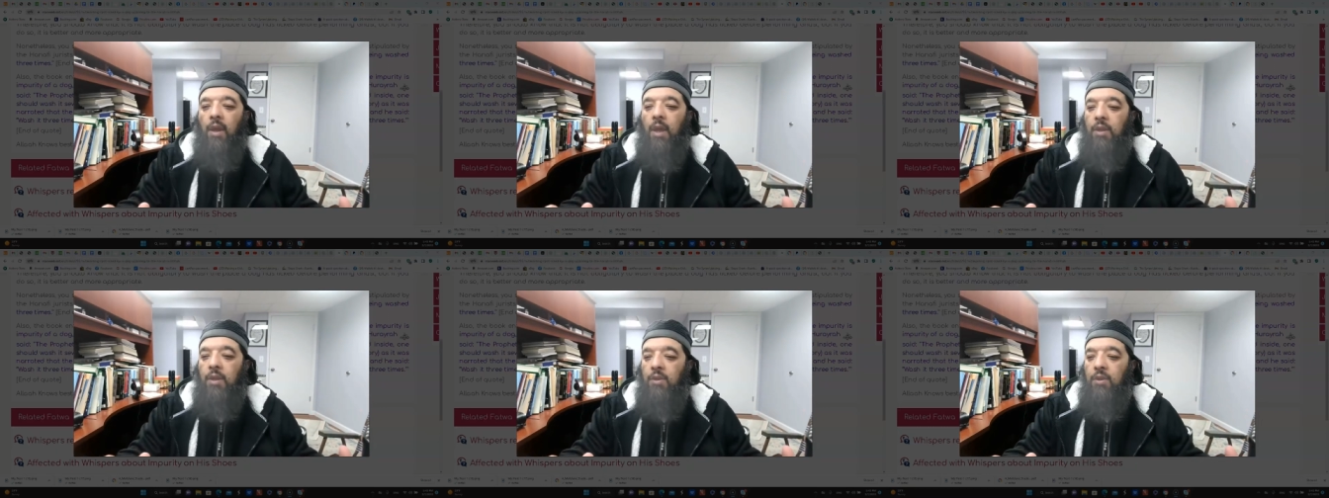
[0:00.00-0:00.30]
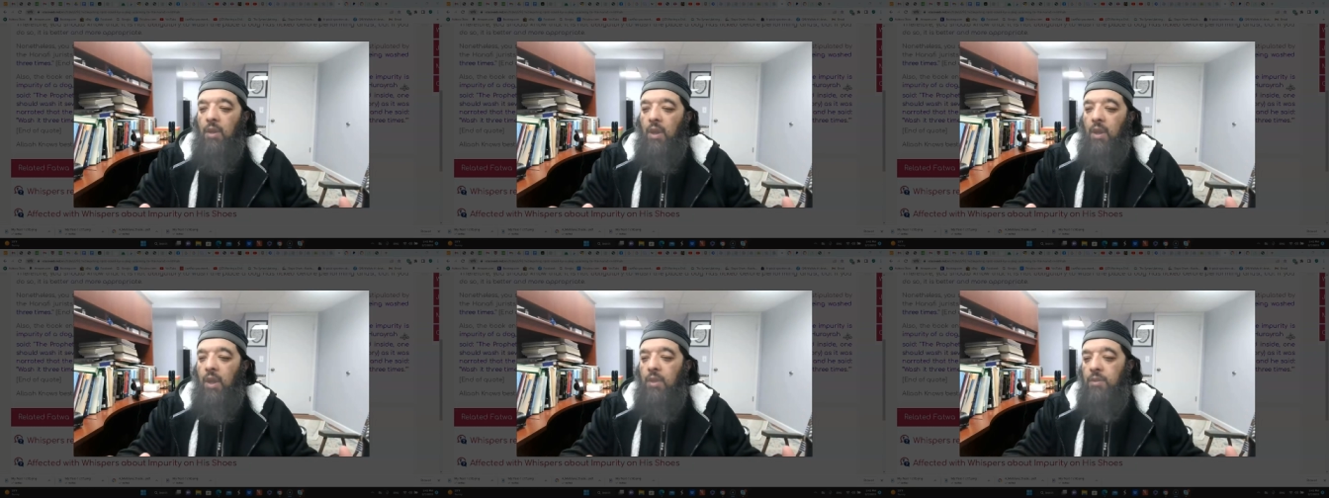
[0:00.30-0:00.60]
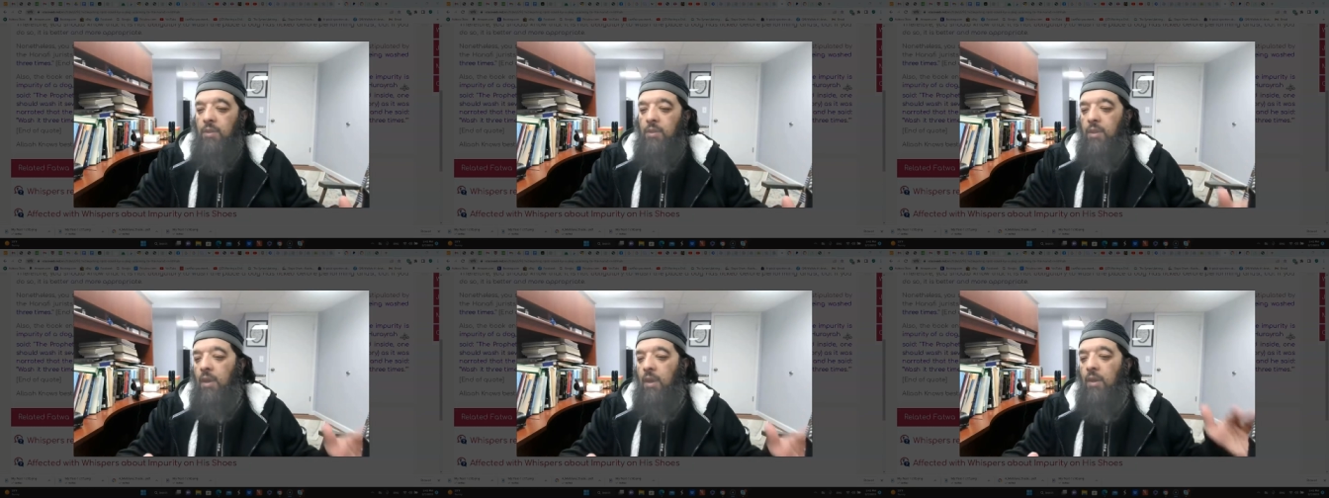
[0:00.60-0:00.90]
in,
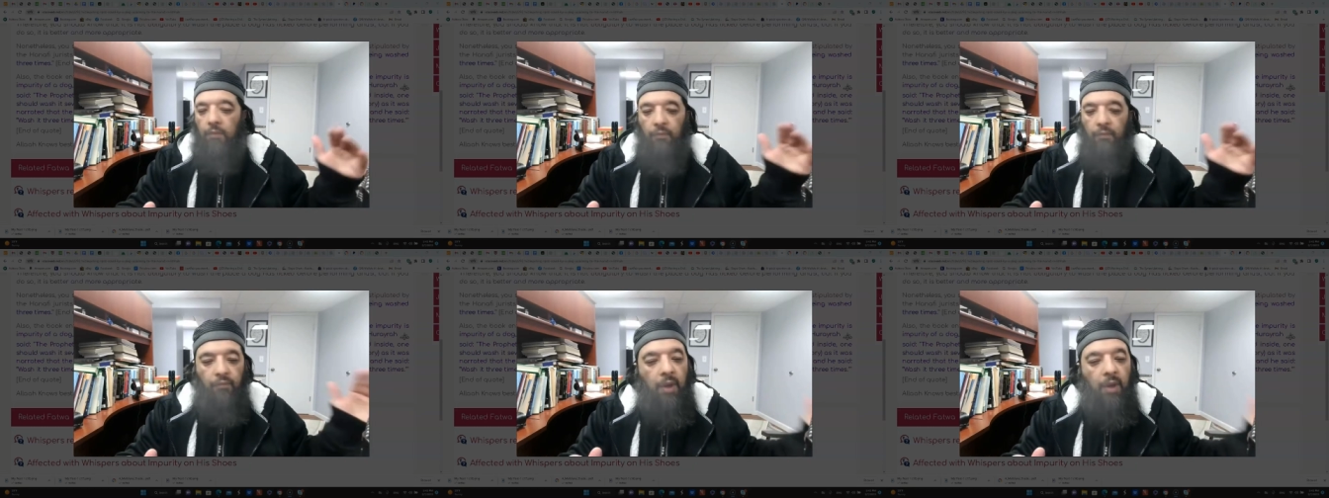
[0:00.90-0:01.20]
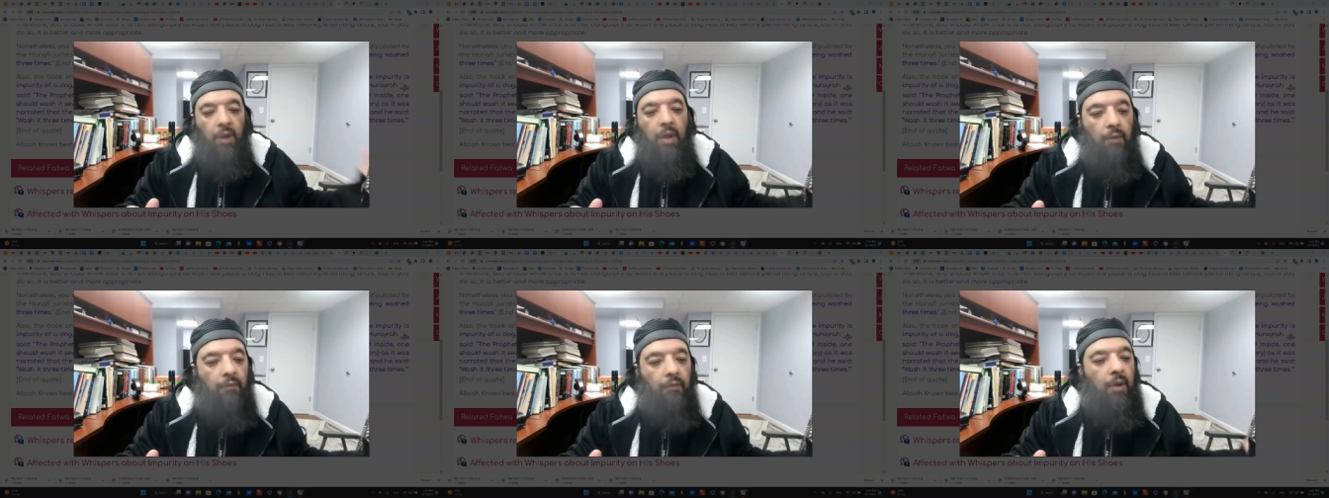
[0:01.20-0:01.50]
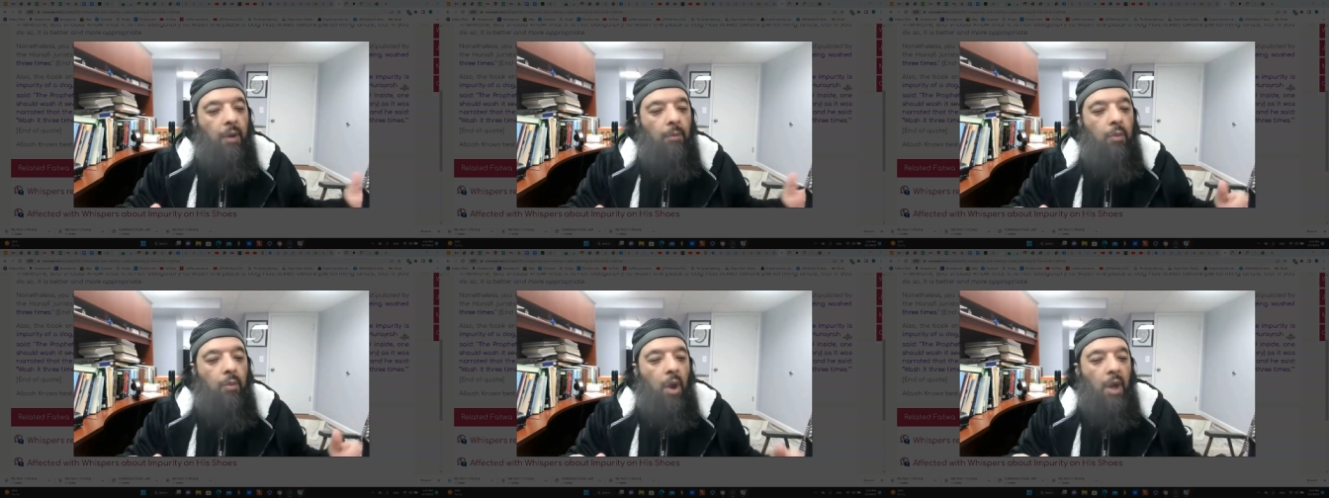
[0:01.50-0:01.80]
in the fiqh of
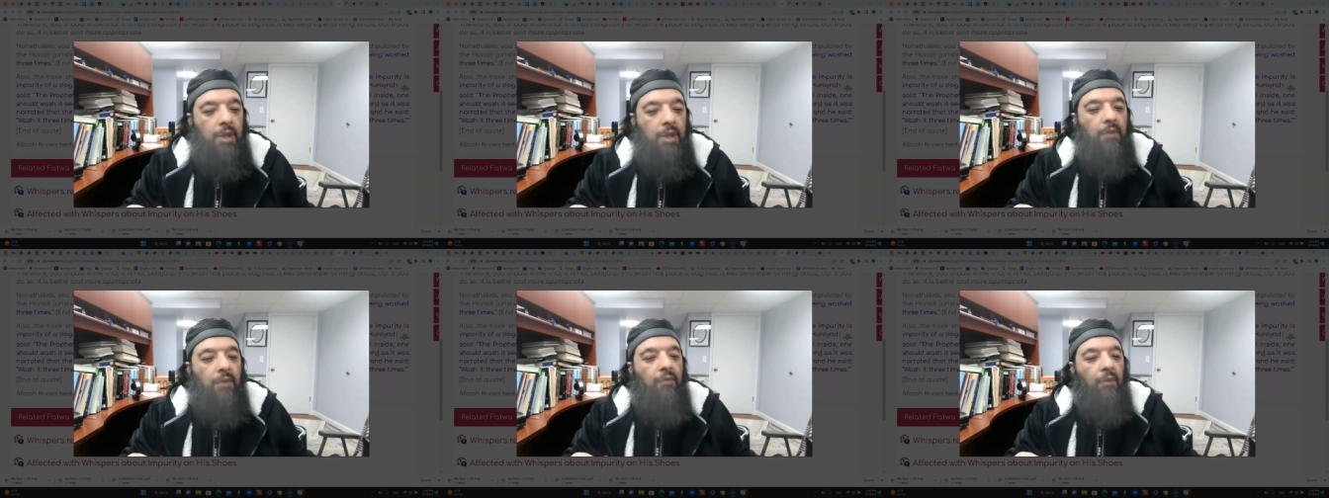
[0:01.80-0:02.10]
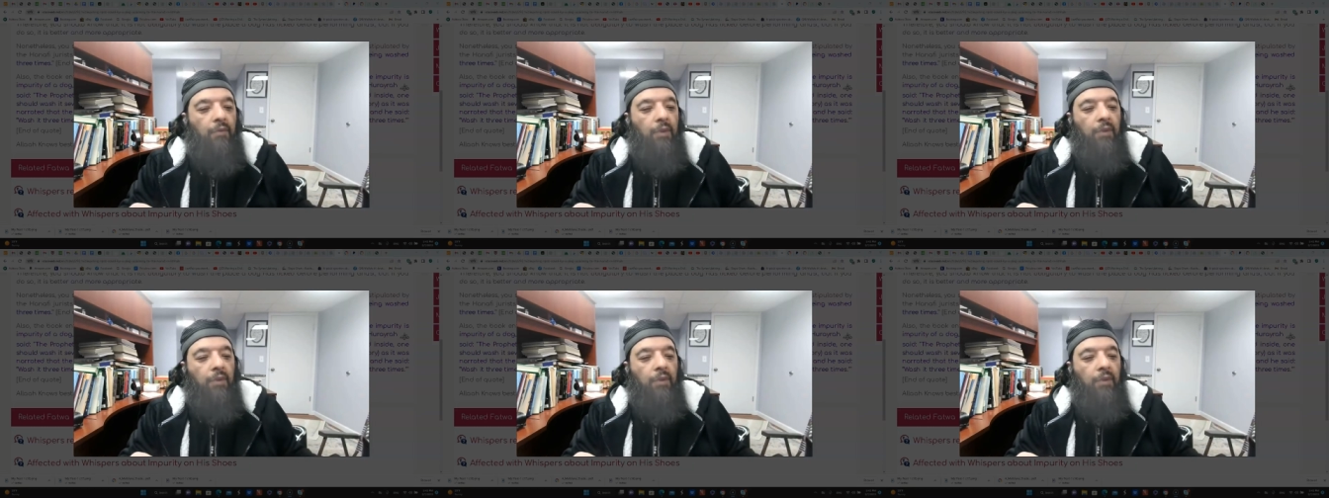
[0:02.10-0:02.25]
Abu Hanifa,